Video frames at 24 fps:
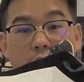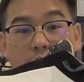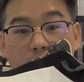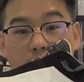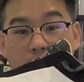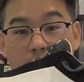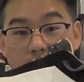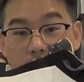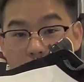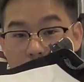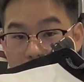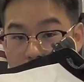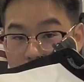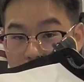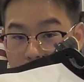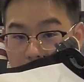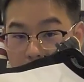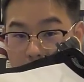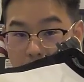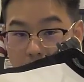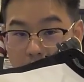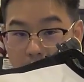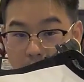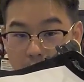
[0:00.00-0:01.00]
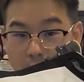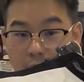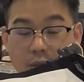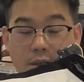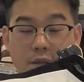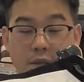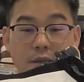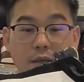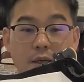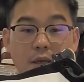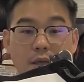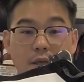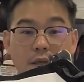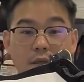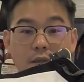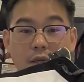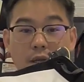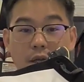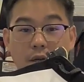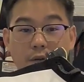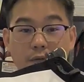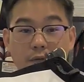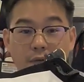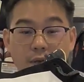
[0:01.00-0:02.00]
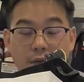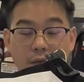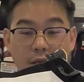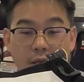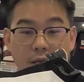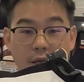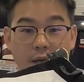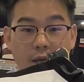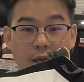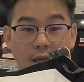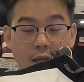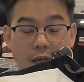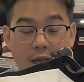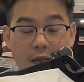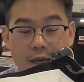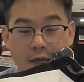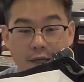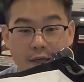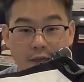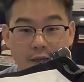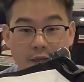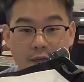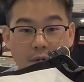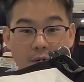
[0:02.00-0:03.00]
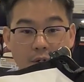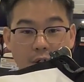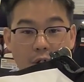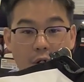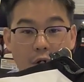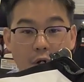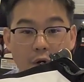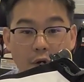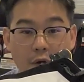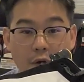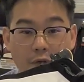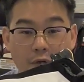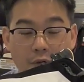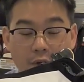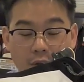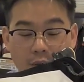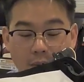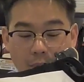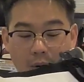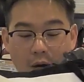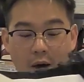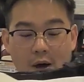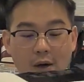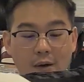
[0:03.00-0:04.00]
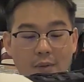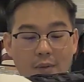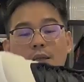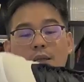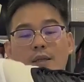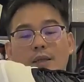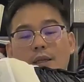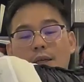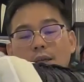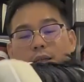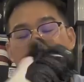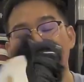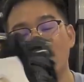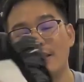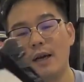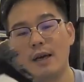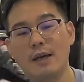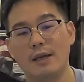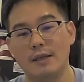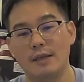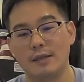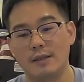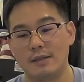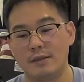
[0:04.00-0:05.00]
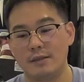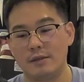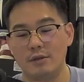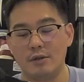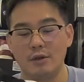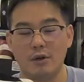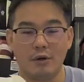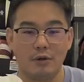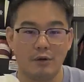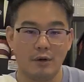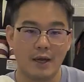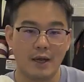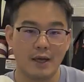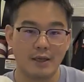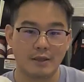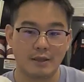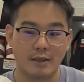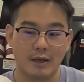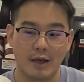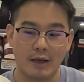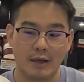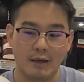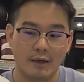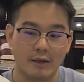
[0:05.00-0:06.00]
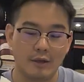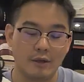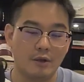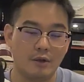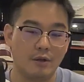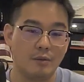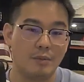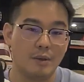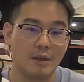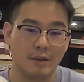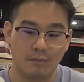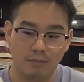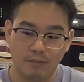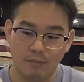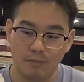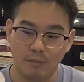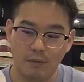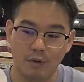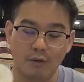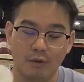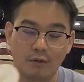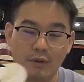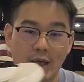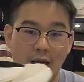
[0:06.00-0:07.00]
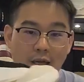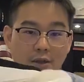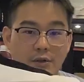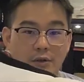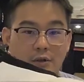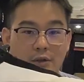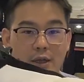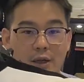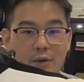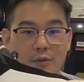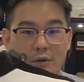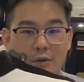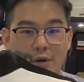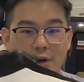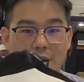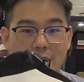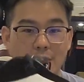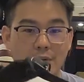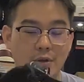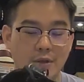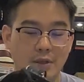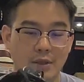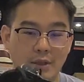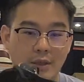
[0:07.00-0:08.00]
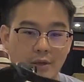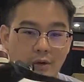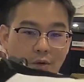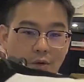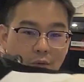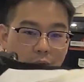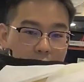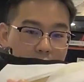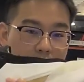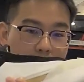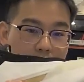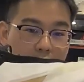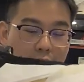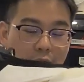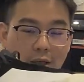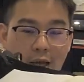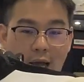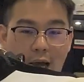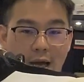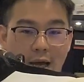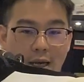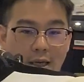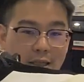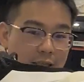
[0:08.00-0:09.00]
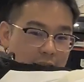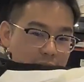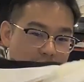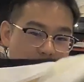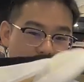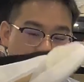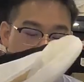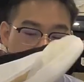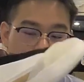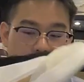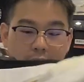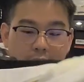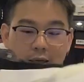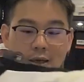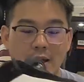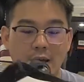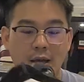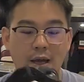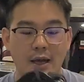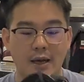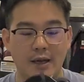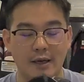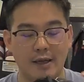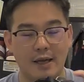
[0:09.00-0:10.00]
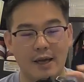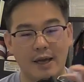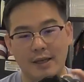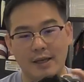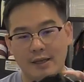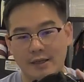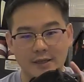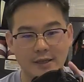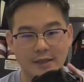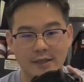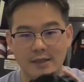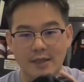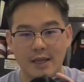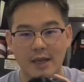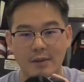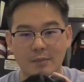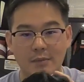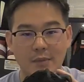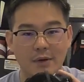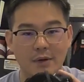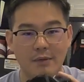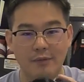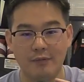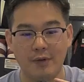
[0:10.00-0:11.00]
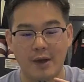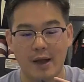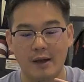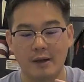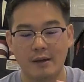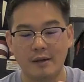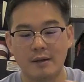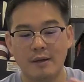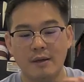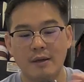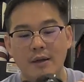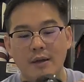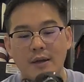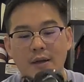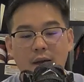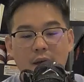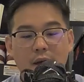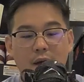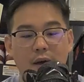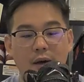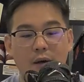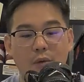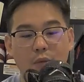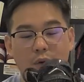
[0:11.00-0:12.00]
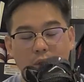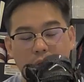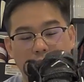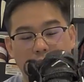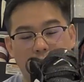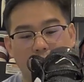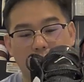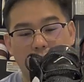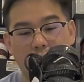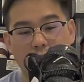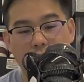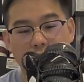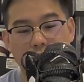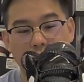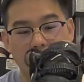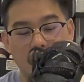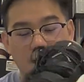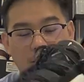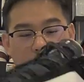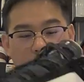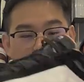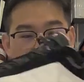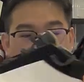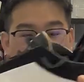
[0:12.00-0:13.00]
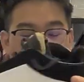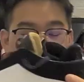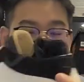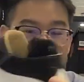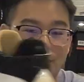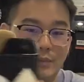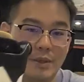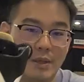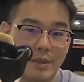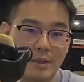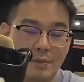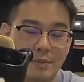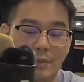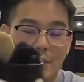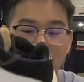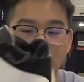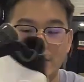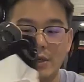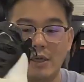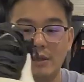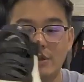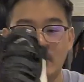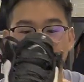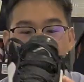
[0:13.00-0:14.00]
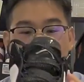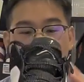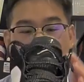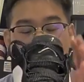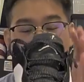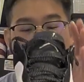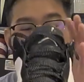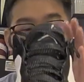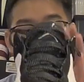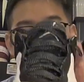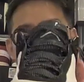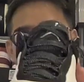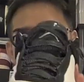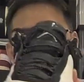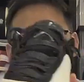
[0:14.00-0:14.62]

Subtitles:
this TPU piece instead of the hidden curve on the bottom. The inside is, less likely to be looked at, so they were able to steal away all of that easily. And again, it's the same effect. What that does is that since both sides are stolen away,